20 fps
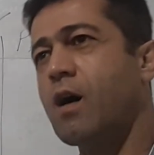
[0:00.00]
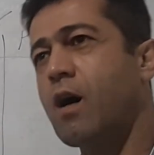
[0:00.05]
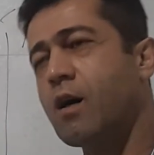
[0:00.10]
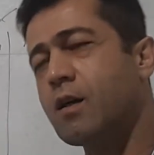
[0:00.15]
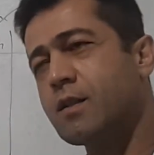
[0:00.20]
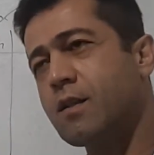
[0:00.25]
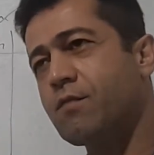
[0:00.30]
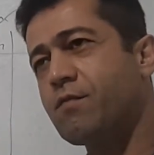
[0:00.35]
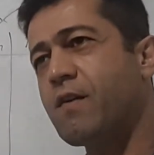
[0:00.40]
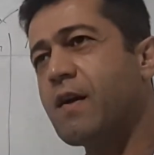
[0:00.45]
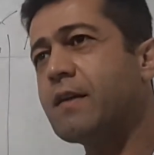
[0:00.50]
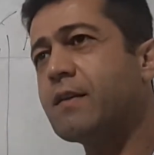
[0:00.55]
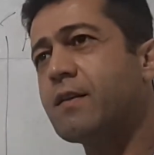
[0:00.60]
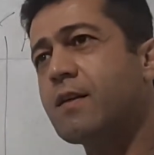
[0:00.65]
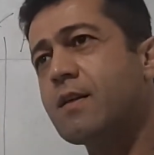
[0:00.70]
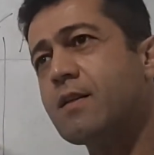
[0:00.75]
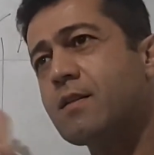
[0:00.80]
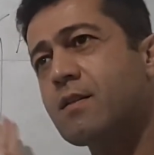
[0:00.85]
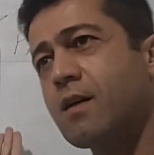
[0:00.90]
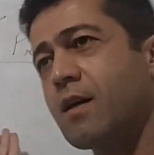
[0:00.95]
other
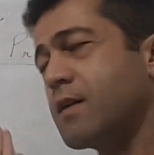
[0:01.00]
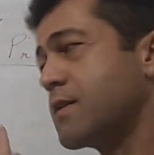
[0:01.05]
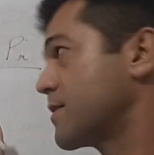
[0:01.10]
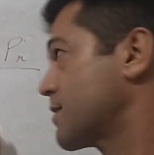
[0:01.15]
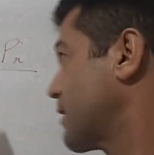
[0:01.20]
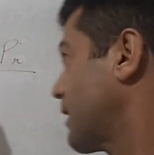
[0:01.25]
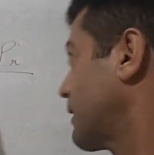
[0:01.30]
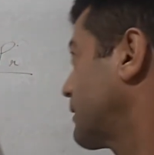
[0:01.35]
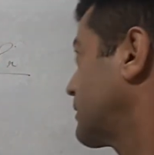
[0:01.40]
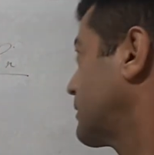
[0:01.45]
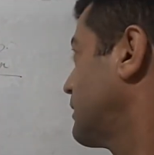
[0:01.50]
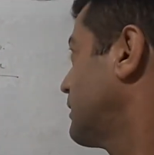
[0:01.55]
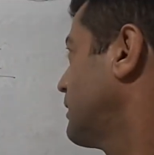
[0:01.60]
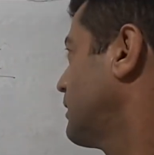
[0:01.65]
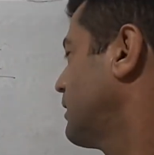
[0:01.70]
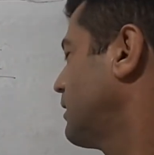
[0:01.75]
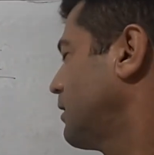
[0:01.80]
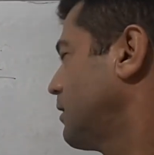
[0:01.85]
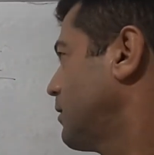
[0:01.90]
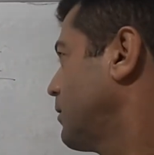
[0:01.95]
factors constant.
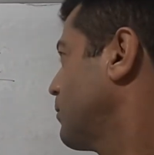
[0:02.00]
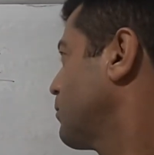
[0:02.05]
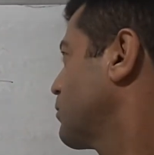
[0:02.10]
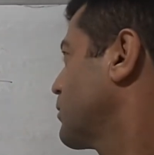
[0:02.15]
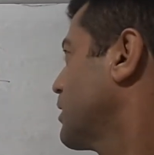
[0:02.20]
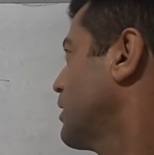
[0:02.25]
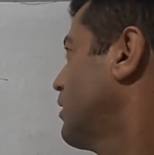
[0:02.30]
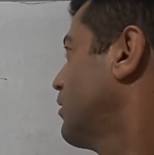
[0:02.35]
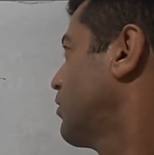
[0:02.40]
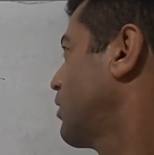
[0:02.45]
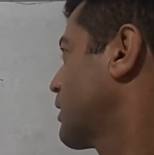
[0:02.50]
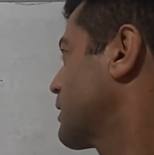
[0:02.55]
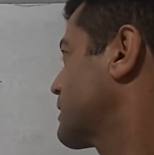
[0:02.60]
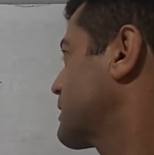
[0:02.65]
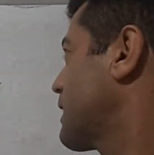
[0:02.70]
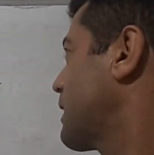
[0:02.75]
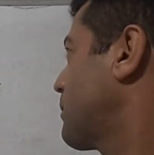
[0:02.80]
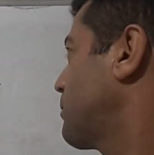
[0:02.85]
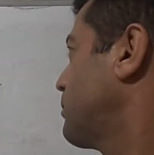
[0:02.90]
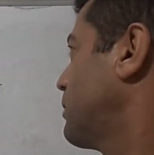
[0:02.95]
For
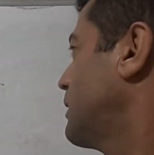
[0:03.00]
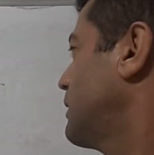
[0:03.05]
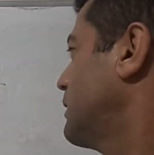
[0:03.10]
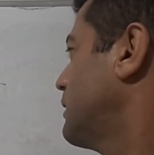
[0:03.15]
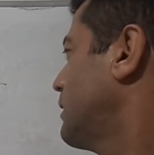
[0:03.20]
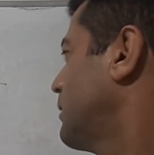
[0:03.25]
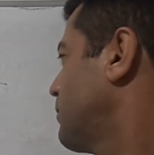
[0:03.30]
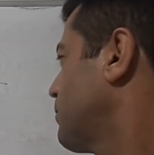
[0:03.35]
example,